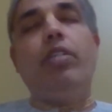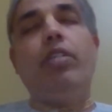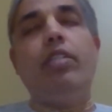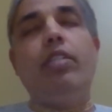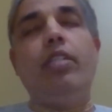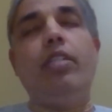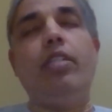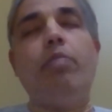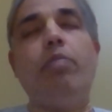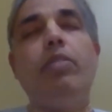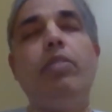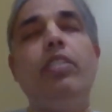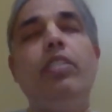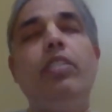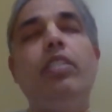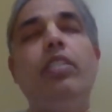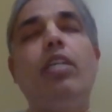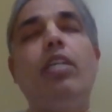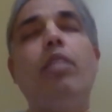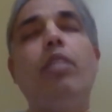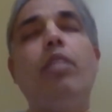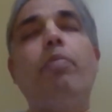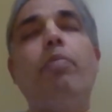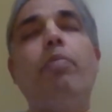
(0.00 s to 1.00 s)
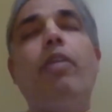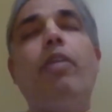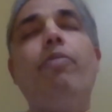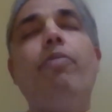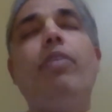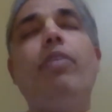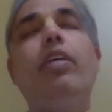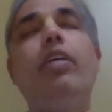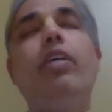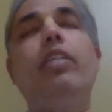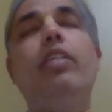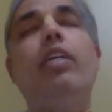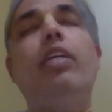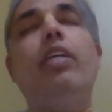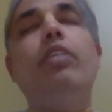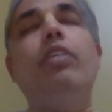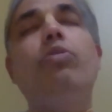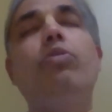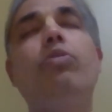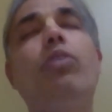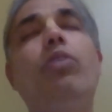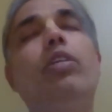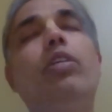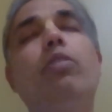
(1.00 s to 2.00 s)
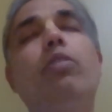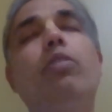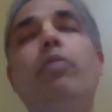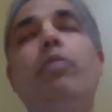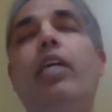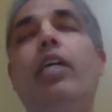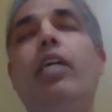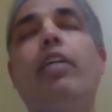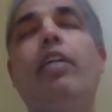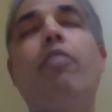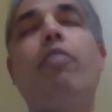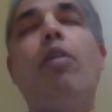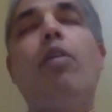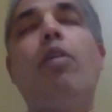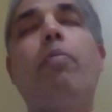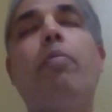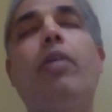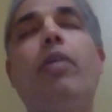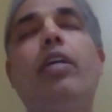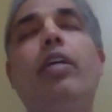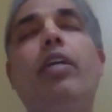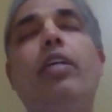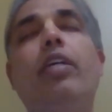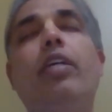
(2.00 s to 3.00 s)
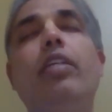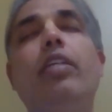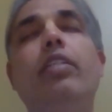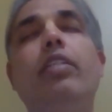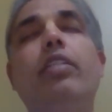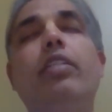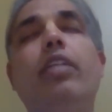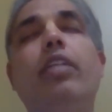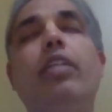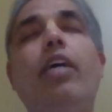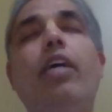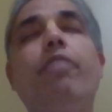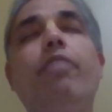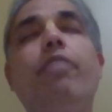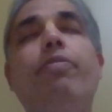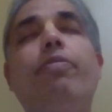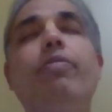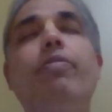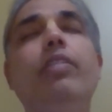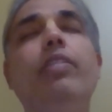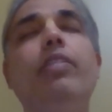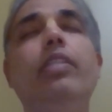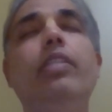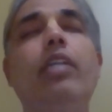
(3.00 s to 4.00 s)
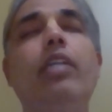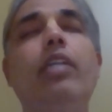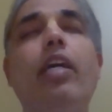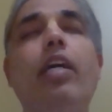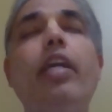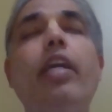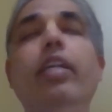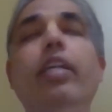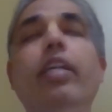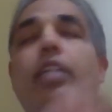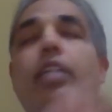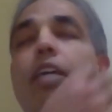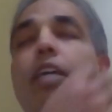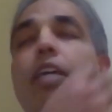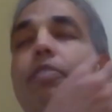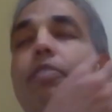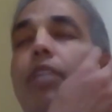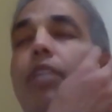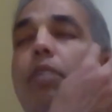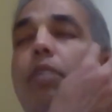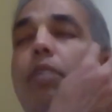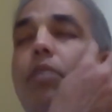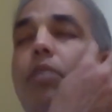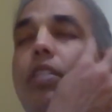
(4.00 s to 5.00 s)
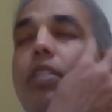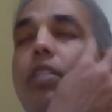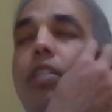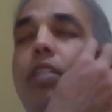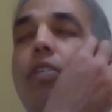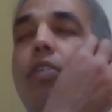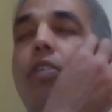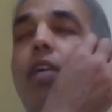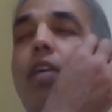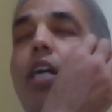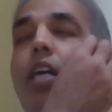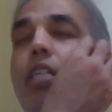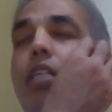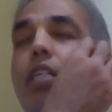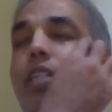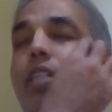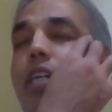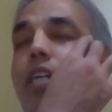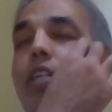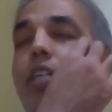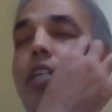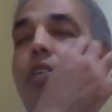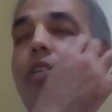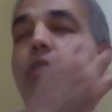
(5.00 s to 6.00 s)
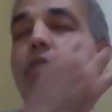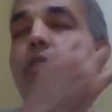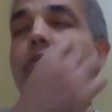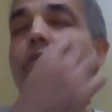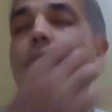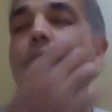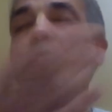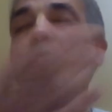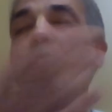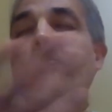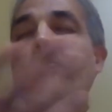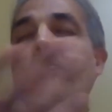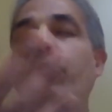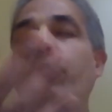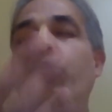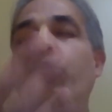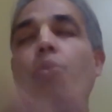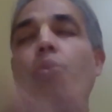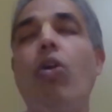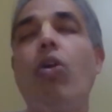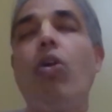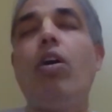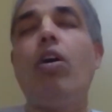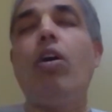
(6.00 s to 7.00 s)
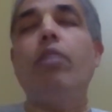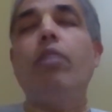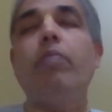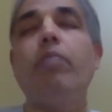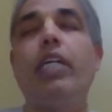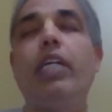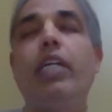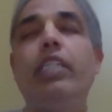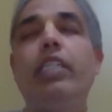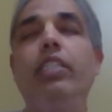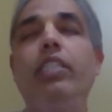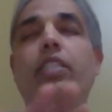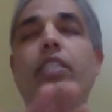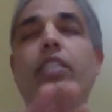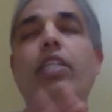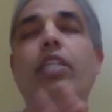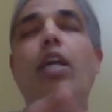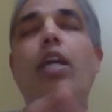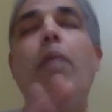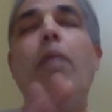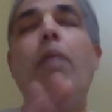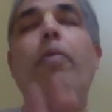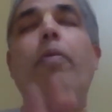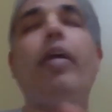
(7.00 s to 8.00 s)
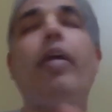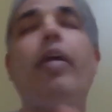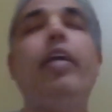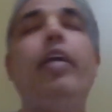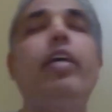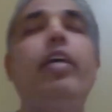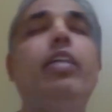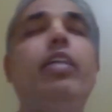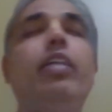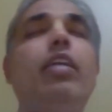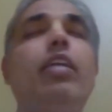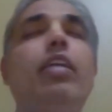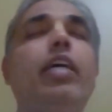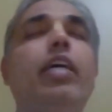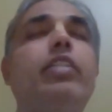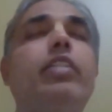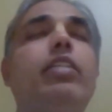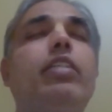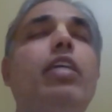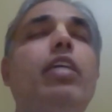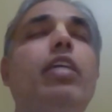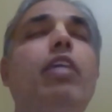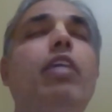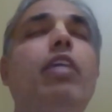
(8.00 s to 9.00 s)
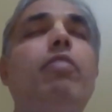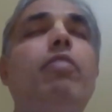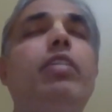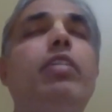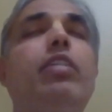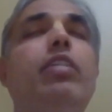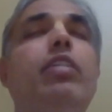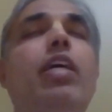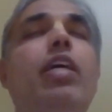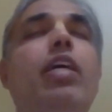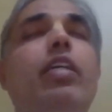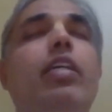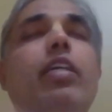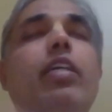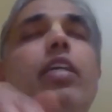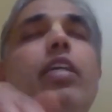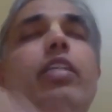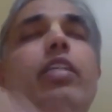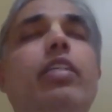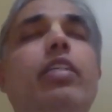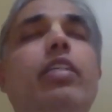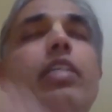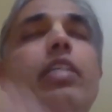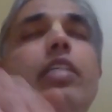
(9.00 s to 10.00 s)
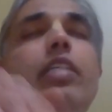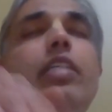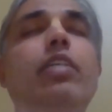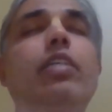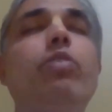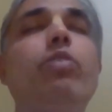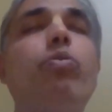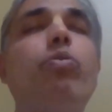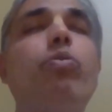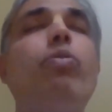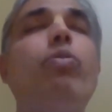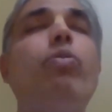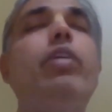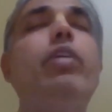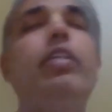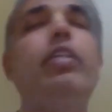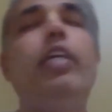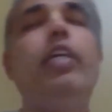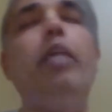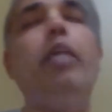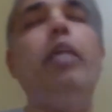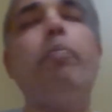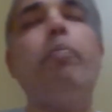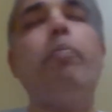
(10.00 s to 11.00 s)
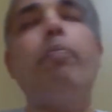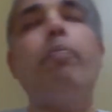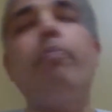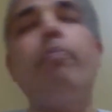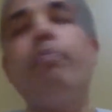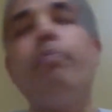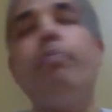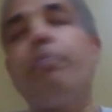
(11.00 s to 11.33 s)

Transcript: That means he is on the periphery, then he is going to get evaporated in this life or next life. That means he will not continue so long because he is still operating on the external level. He is not really going deep.